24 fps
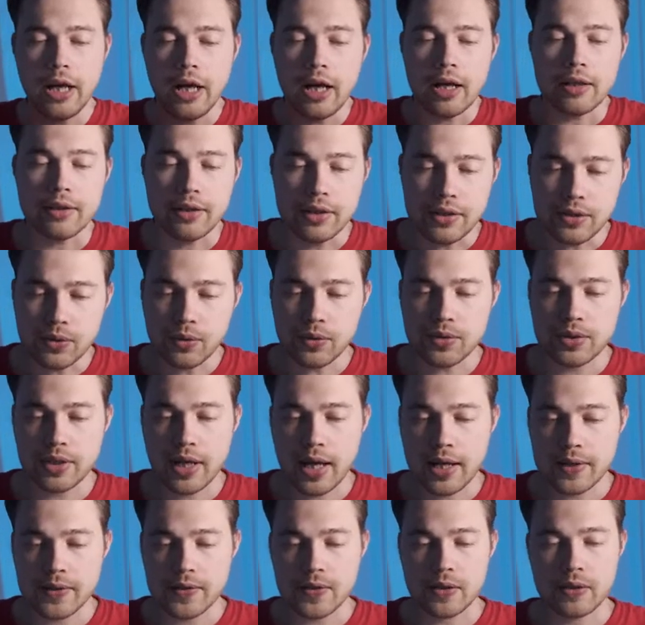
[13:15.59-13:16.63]
These two
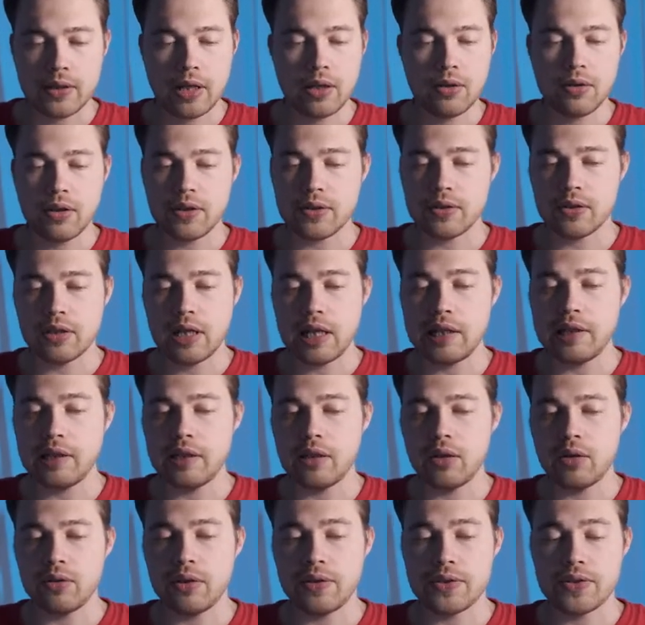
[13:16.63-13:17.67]
sets, they
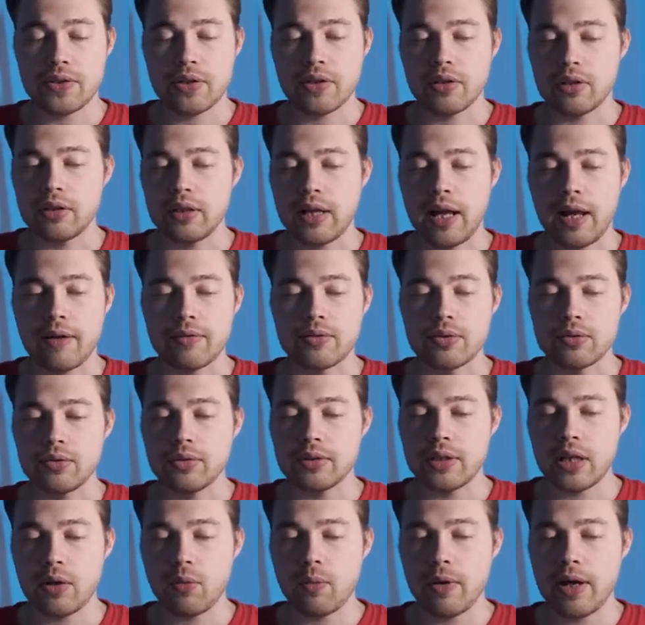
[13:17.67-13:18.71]
don't necessarily have to look
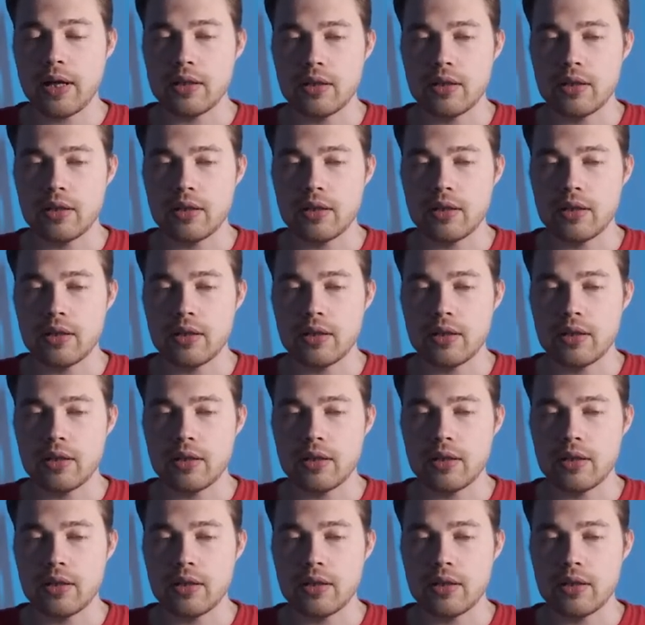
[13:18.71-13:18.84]
that way.